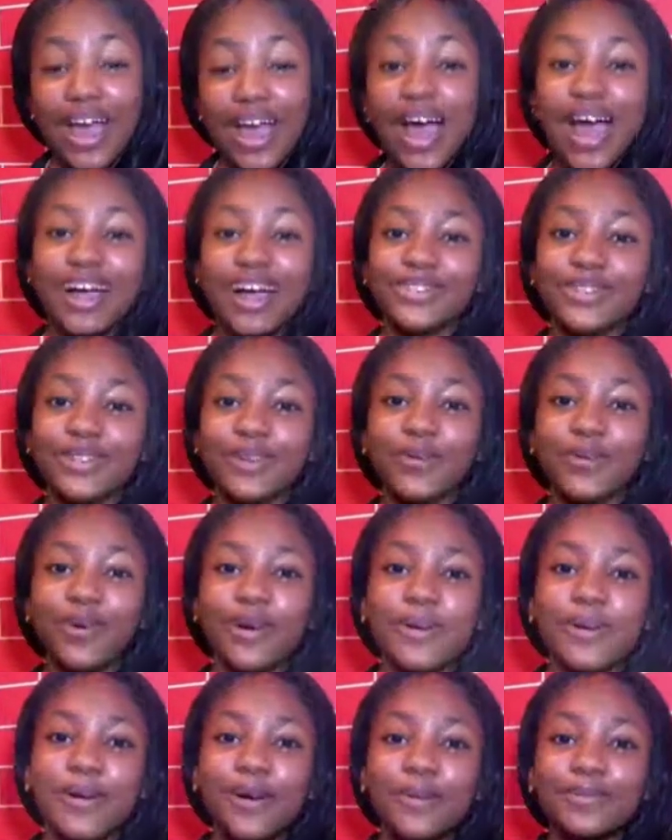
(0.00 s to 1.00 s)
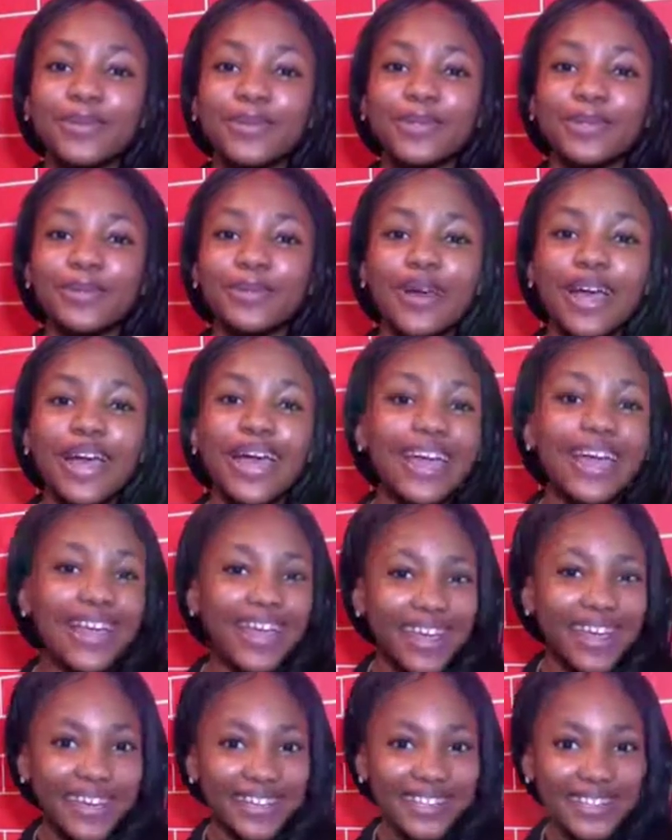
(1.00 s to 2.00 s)
and you're welcome to
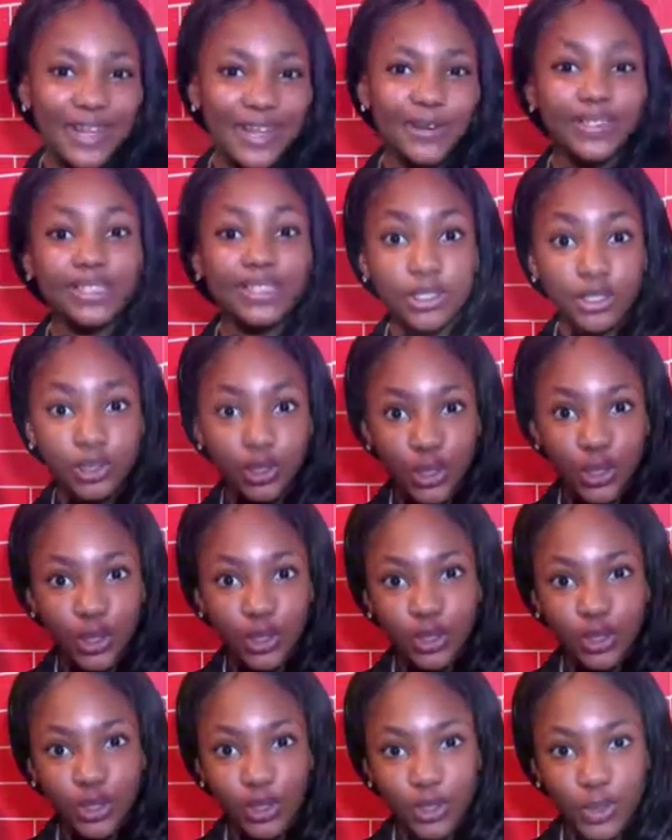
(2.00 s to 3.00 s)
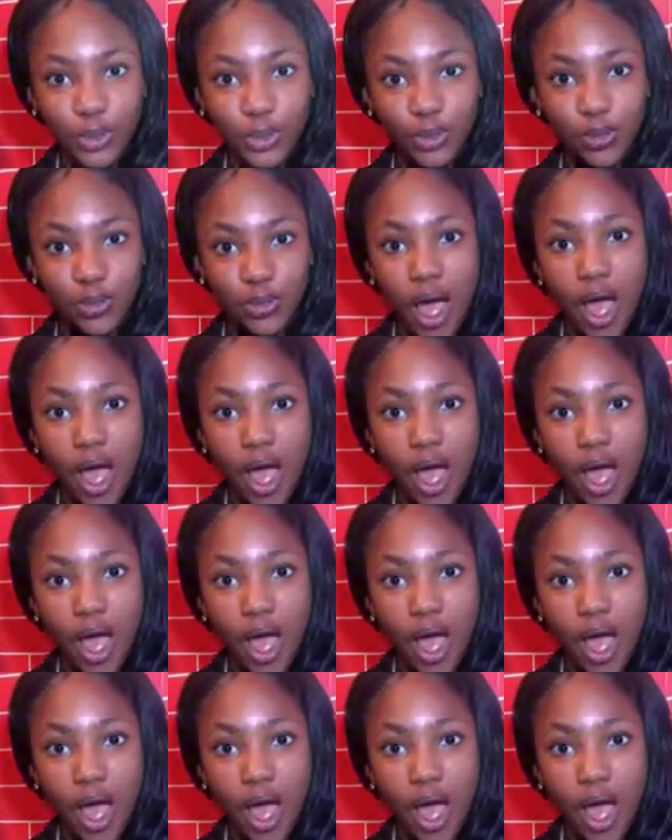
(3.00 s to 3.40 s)
Angel's Teen Talk Show.